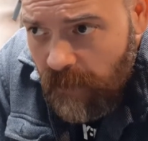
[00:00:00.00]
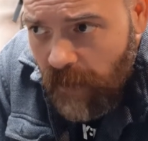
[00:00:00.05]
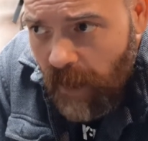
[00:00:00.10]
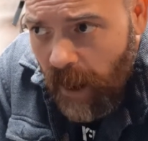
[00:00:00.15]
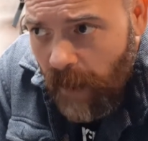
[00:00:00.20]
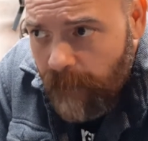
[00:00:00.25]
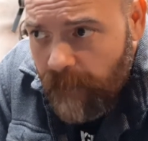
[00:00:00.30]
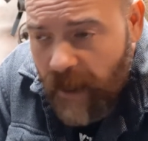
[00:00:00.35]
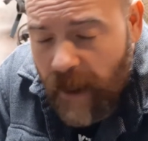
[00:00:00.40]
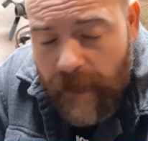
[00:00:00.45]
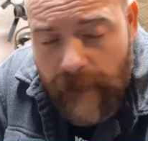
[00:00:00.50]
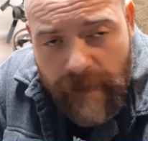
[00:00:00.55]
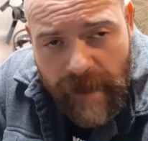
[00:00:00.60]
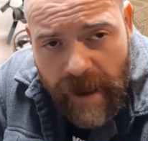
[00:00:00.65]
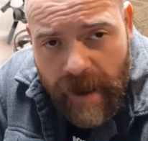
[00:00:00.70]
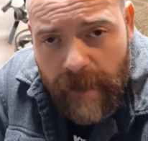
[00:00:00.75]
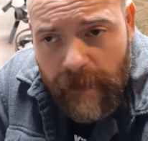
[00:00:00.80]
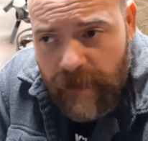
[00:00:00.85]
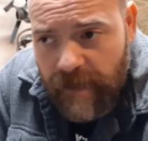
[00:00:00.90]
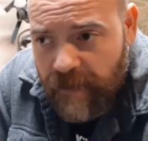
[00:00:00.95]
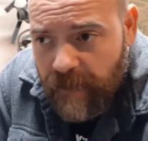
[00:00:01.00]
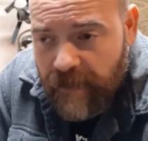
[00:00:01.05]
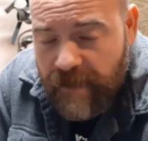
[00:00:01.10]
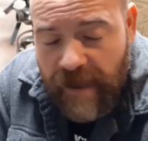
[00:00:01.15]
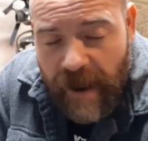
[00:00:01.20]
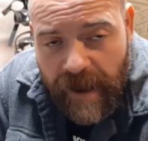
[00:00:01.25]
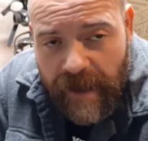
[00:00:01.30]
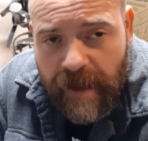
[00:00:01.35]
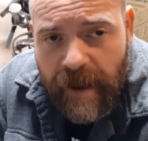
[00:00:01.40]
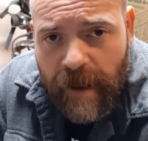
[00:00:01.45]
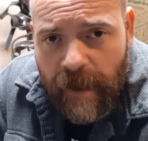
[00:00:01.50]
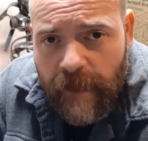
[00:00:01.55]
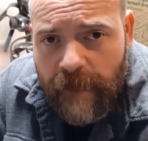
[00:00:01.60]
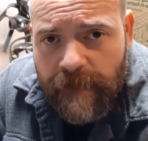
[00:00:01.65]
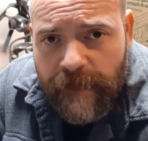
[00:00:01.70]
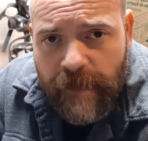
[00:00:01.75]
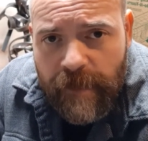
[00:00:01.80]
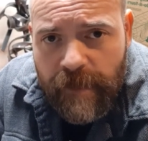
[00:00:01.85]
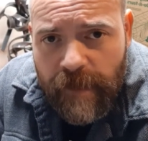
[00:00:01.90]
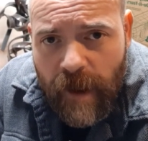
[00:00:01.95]
I'm going to be able to take care of
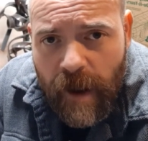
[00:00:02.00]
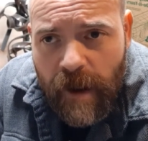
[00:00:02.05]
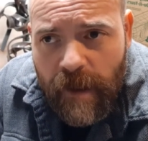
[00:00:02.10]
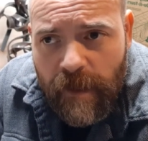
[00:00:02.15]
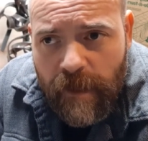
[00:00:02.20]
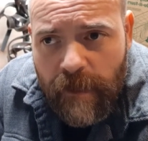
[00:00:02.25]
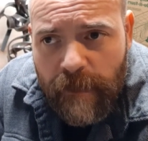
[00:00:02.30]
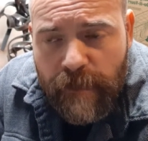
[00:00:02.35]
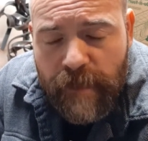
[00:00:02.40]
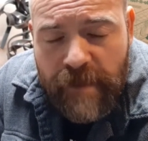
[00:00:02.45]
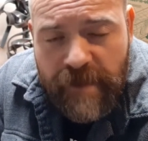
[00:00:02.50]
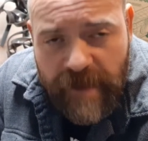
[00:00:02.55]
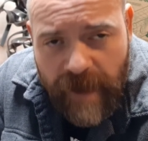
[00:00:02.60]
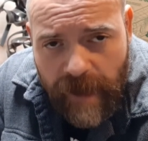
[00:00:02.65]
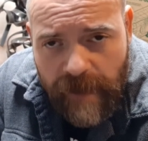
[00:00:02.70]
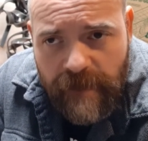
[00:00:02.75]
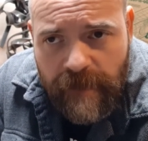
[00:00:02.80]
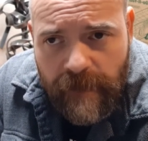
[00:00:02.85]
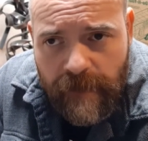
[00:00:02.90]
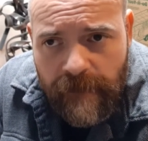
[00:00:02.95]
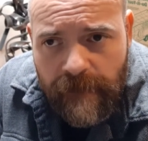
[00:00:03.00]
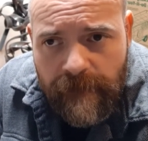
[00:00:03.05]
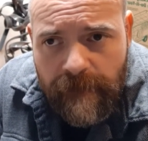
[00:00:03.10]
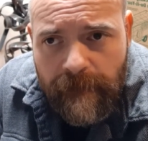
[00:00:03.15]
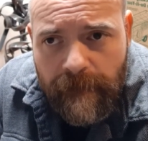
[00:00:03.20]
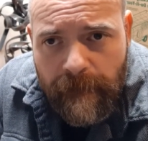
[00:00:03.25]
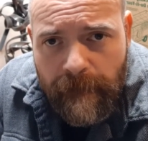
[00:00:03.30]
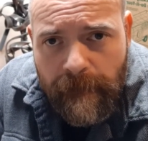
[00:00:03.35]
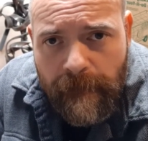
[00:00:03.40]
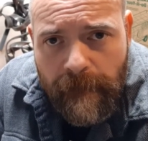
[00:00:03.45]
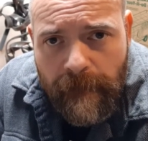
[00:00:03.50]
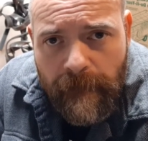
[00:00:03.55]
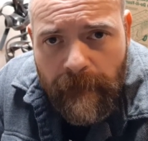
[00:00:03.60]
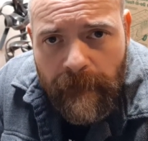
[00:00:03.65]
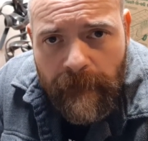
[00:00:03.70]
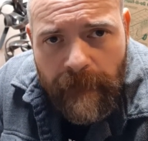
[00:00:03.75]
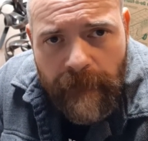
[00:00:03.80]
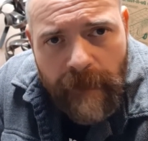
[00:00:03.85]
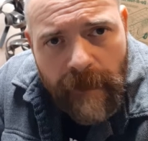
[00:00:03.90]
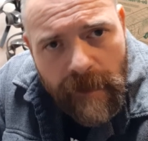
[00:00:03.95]
your daughter and protect her."
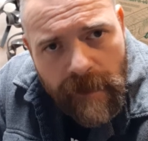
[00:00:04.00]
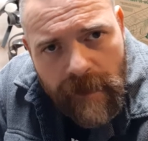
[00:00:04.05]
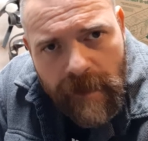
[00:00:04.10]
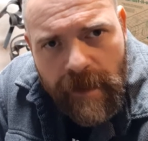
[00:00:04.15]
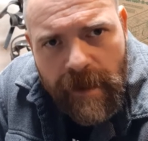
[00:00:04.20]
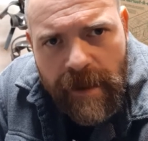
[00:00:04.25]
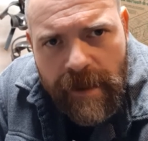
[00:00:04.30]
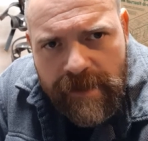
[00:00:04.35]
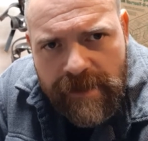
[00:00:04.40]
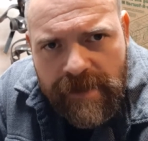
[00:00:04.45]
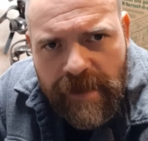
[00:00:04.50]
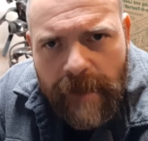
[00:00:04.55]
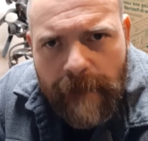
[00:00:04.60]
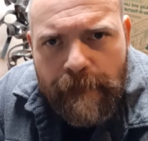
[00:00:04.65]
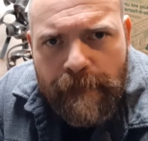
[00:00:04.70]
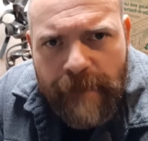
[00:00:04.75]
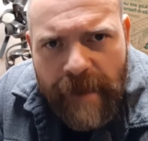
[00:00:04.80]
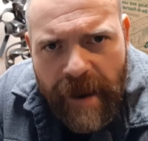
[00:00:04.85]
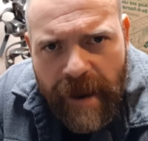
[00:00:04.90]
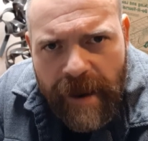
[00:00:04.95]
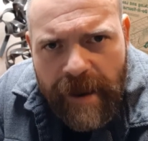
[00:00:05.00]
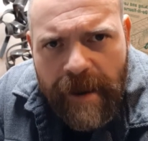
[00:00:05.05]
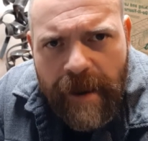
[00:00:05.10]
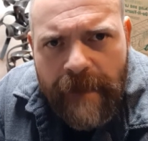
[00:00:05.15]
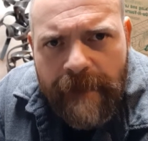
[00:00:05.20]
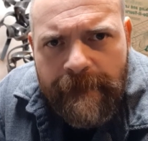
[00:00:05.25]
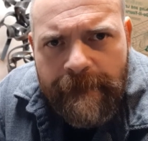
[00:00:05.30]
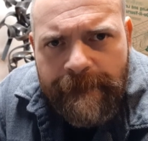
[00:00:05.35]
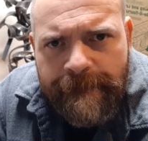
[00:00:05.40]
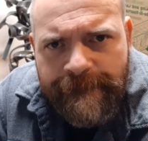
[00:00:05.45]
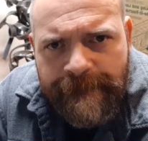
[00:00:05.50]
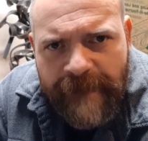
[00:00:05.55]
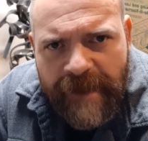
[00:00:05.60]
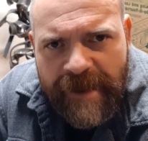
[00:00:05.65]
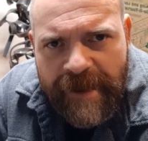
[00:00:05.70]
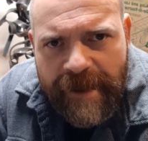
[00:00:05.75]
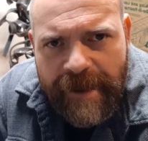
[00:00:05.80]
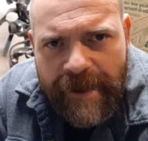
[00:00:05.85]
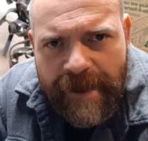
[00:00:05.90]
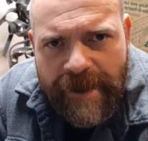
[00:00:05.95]
It's a big
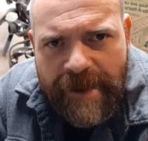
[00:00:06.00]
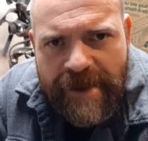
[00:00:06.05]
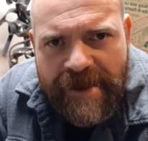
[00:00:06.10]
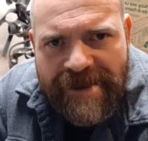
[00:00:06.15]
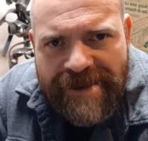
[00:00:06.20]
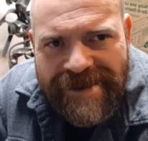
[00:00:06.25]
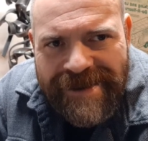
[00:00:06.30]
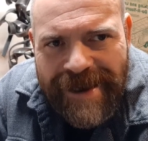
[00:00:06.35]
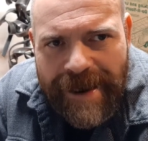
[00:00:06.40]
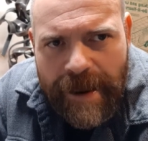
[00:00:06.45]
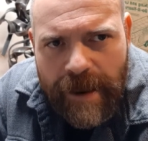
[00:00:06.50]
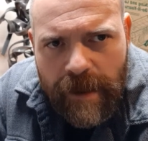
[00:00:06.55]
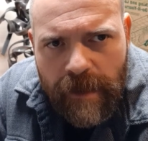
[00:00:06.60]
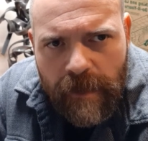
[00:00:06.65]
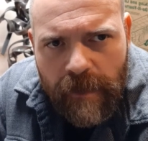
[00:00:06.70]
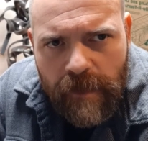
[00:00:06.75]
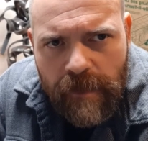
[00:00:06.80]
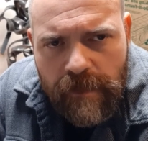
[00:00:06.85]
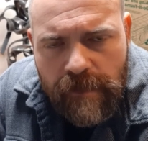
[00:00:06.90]
fucking deal.